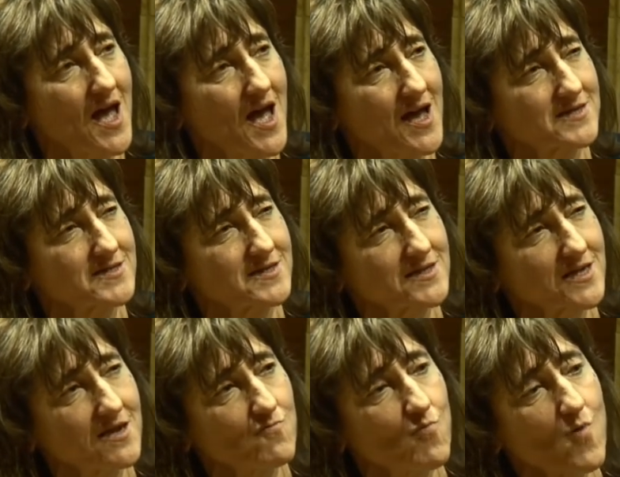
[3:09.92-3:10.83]
and
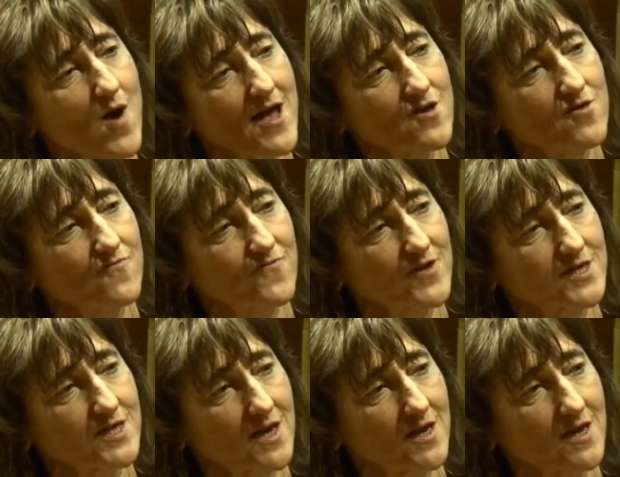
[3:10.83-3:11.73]
see where you
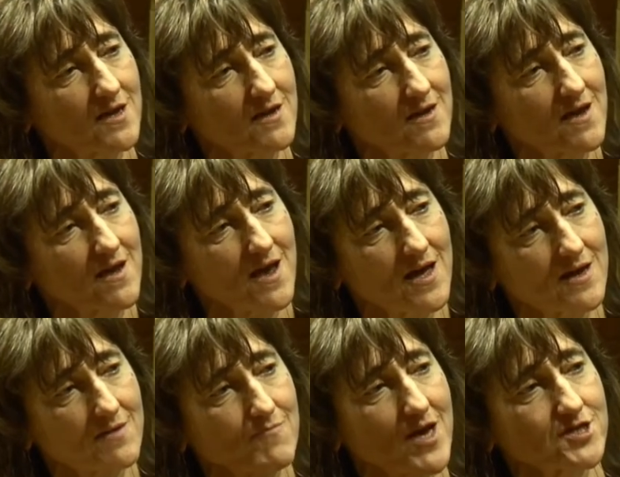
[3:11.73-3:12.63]
fit in
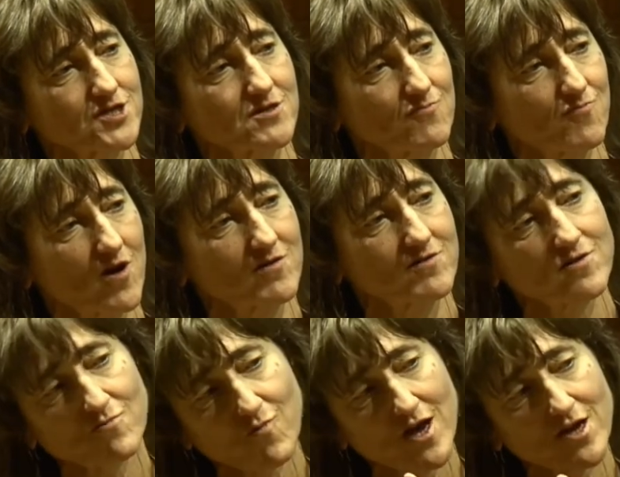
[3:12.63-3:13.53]
and imagine the
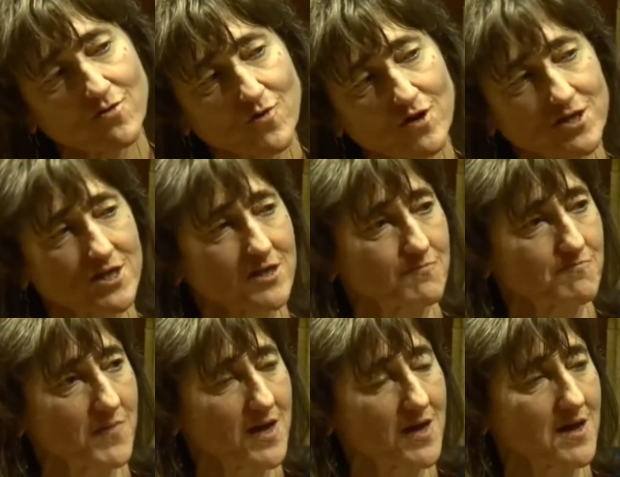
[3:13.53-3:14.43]
world the way you want it to
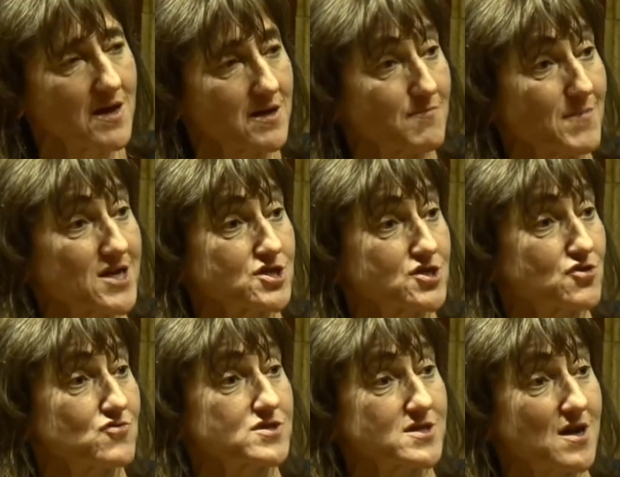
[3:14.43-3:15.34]
be and
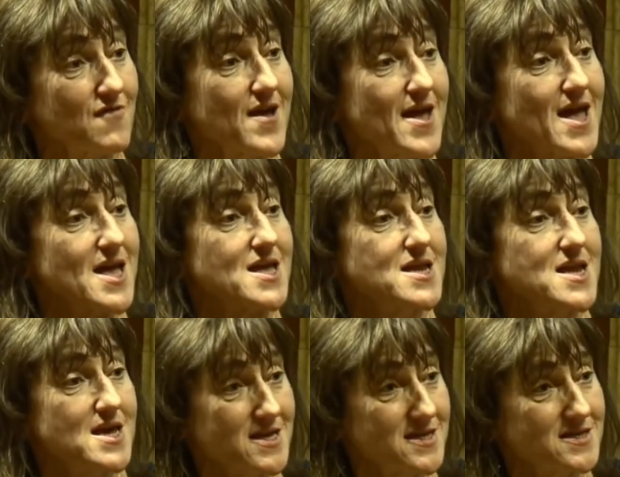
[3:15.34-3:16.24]
imagine yourself
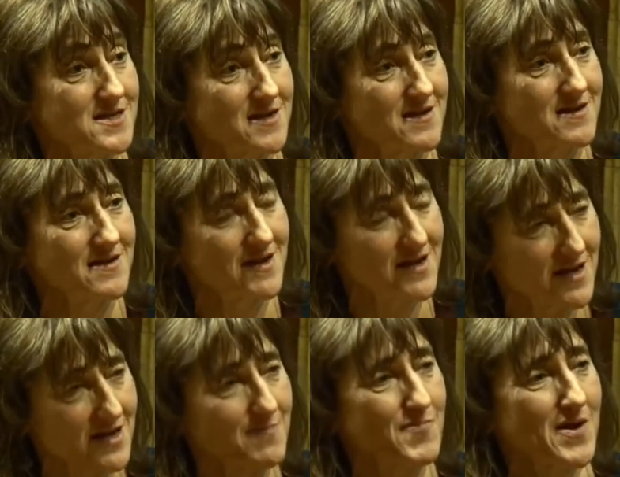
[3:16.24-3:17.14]
in it
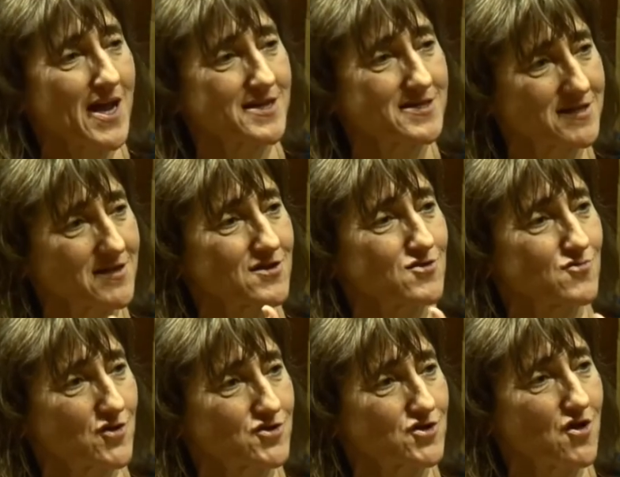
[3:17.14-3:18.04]
in a place that
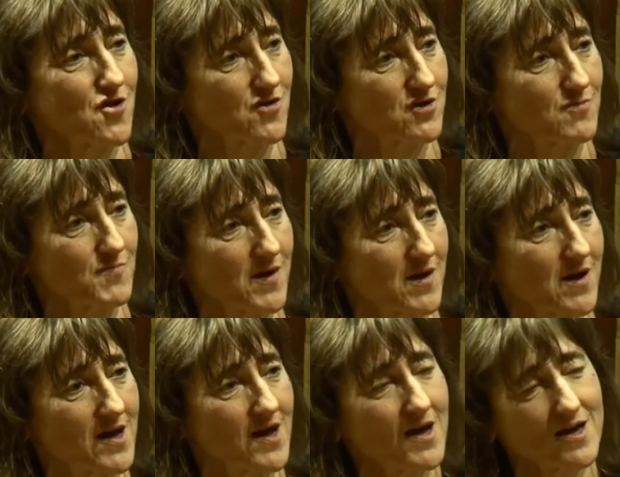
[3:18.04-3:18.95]
you want to
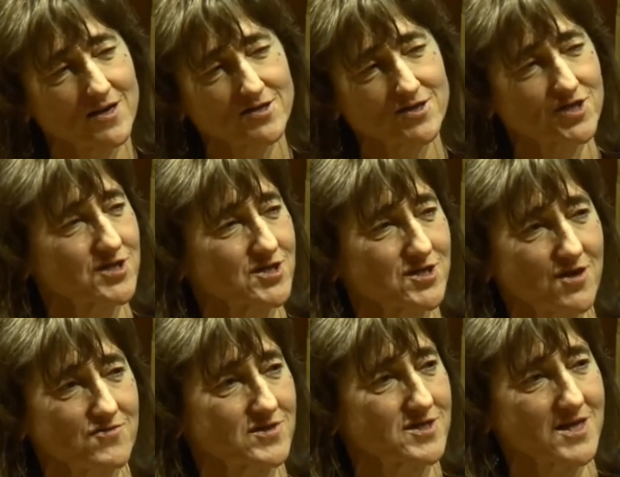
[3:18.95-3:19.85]
occupy. And just
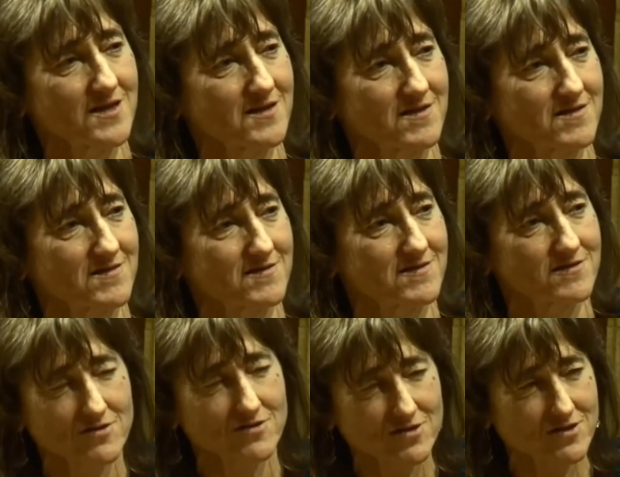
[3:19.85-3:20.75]
don't settle.
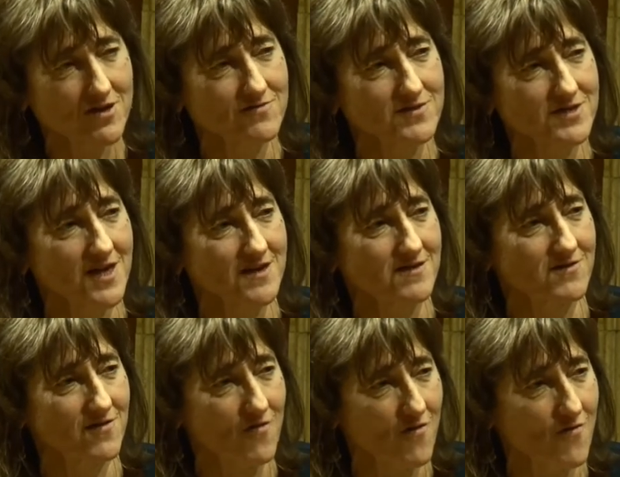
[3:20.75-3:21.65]
Don't
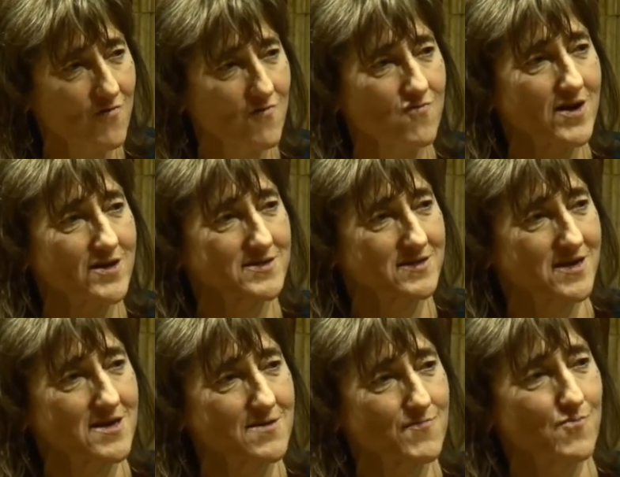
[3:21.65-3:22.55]
settle. Always
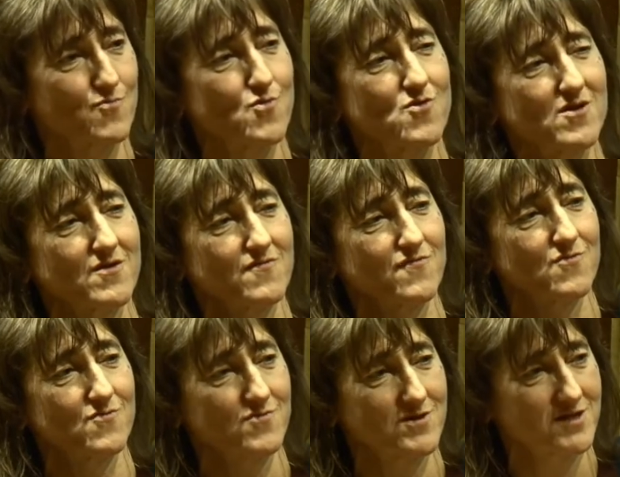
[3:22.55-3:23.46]
keep on walking
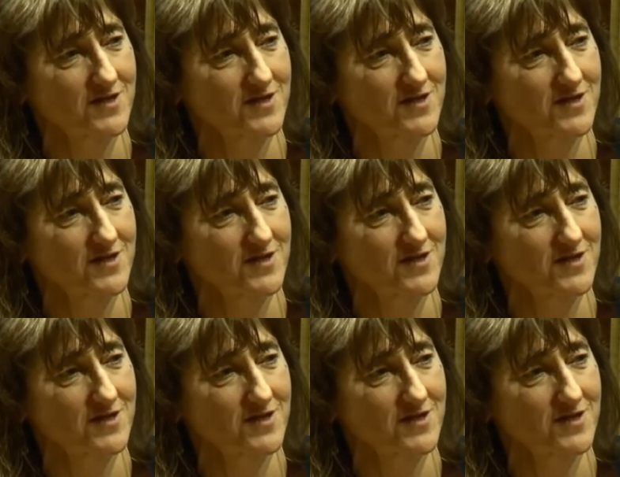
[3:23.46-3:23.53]
forward.